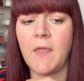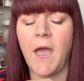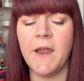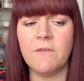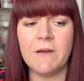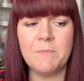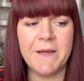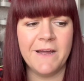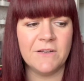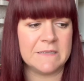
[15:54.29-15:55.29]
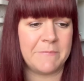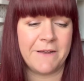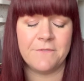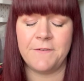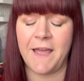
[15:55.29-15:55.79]
and I've had my eye on this
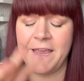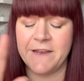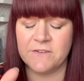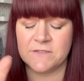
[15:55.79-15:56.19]
pattern for ages.